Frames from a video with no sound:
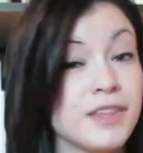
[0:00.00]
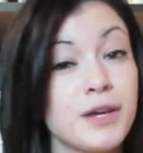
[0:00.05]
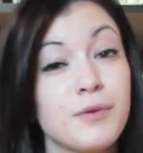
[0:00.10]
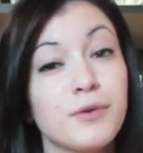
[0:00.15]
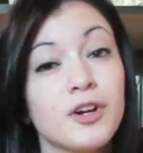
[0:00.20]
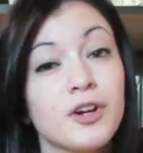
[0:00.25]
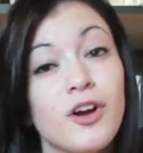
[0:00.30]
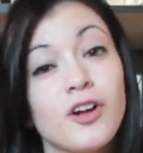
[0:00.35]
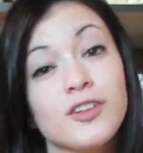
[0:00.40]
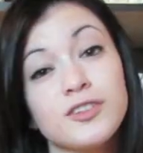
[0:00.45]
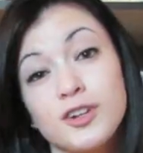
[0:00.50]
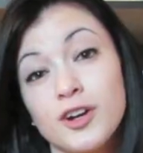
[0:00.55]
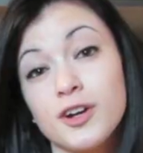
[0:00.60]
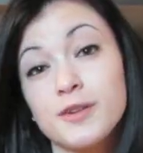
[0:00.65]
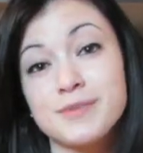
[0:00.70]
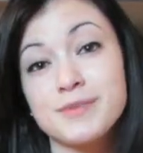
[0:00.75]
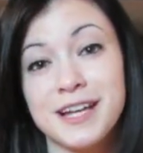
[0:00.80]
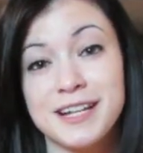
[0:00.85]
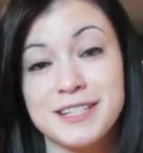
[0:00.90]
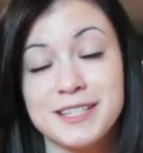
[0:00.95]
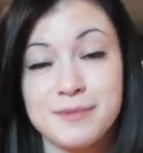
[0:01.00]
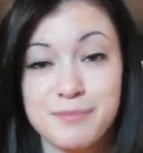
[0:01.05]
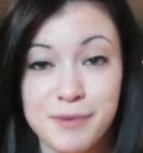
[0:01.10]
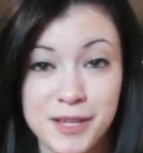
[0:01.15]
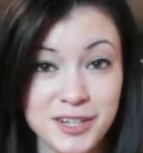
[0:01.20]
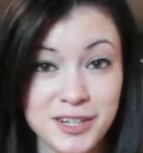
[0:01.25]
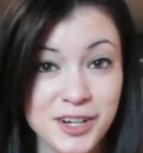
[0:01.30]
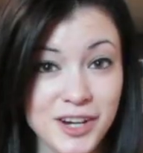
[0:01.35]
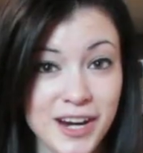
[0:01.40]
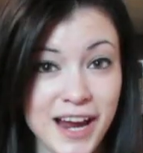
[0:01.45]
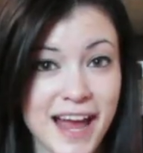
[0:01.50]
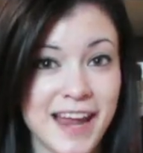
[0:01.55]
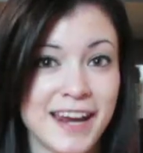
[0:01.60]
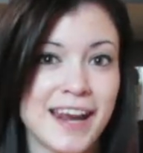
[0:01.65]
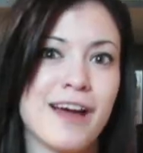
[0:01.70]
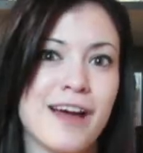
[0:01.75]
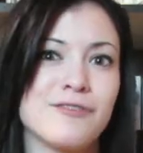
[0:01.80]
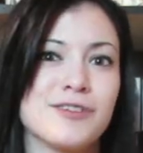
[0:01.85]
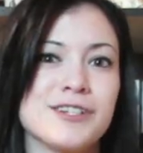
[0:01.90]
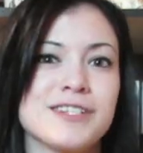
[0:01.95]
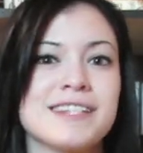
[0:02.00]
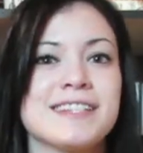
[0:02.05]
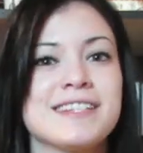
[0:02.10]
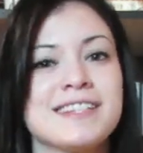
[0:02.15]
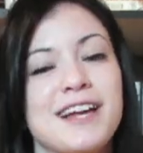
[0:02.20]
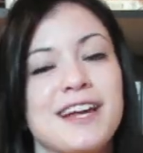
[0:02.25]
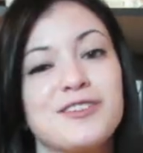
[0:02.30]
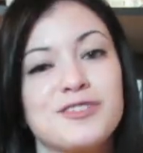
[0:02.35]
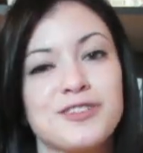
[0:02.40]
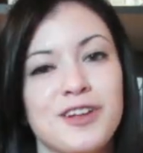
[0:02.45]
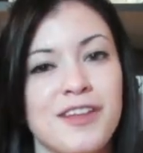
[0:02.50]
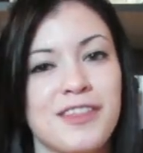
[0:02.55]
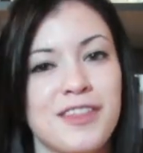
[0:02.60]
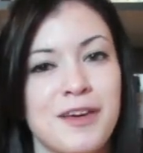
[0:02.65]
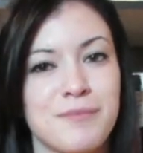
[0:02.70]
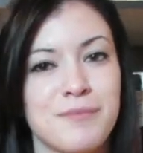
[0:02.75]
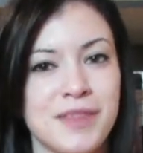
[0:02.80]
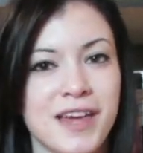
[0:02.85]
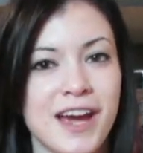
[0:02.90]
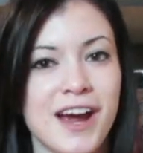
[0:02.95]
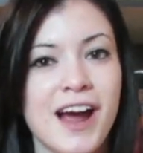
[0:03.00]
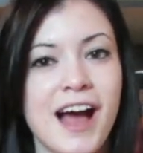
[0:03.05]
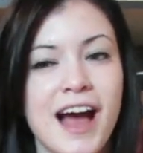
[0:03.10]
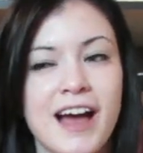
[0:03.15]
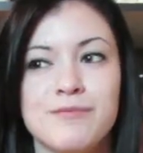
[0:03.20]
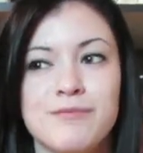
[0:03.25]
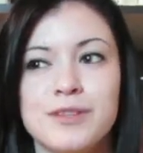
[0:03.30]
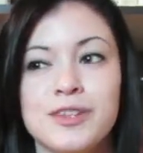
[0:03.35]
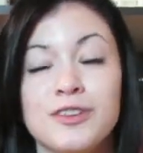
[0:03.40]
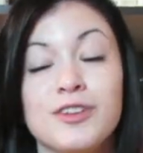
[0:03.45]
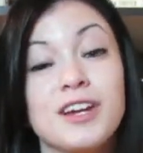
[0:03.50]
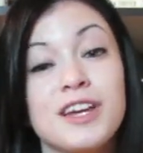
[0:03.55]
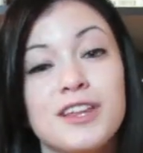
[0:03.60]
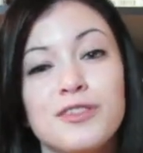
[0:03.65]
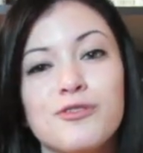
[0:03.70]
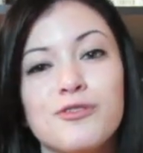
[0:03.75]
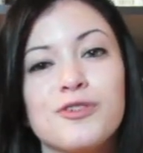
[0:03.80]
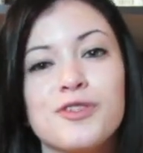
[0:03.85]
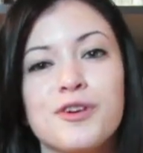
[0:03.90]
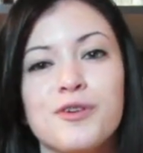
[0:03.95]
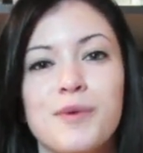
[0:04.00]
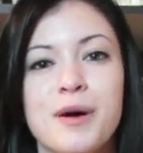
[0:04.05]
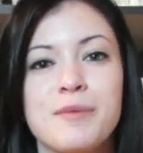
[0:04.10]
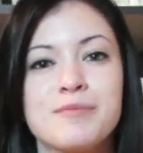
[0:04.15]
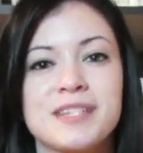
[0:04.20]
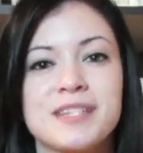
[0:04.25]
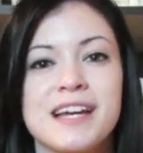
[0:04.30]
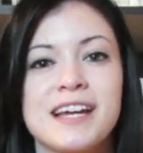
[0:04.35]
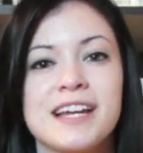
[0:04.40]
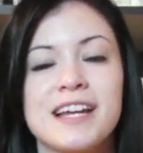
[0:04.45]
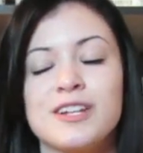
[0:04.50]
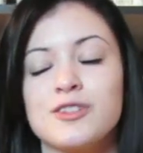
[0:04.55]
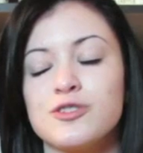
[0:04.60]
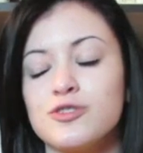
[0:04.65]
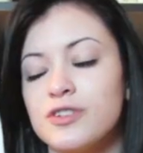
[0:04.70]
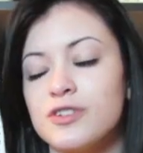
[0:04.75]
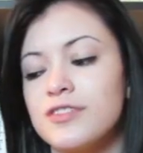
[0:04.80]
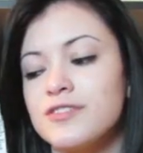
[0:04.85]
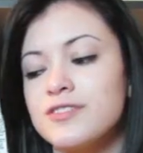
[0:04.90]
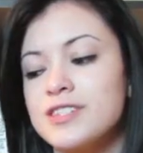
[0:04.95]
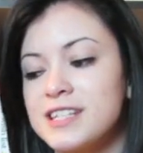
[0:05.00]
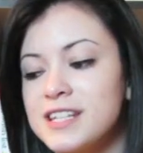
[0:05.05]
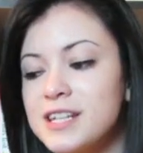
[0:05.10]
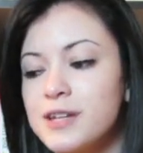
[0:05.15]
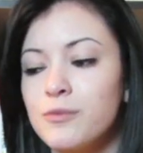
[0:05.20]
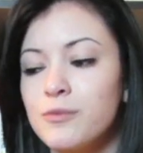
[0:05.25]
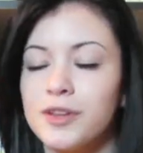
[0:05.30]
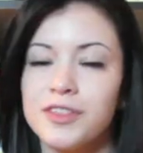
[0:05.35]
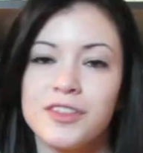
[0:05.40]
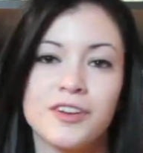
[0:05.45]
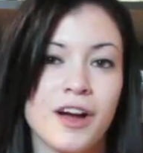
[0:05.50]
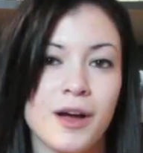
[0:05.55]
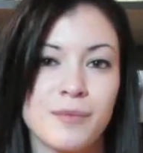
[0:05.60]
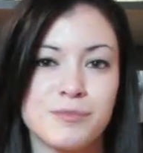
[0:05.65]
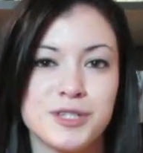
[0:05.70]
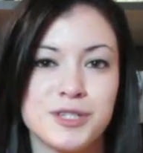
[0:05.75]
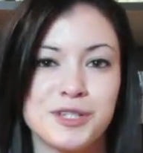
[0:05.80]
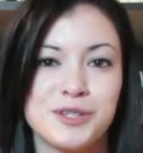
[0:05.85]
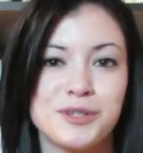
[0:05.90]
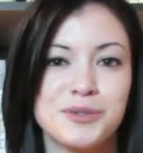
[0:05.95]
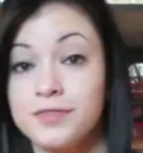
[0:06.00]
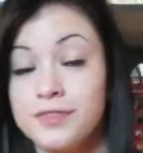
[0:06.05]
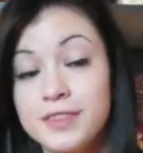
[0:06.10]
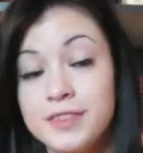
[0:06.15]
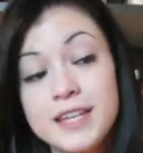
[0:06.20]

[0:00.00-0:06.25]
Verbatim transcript: They were called Curbside Splendor, and ever since I saw them there, I've been looking through their website and sort of seeing what they're up to.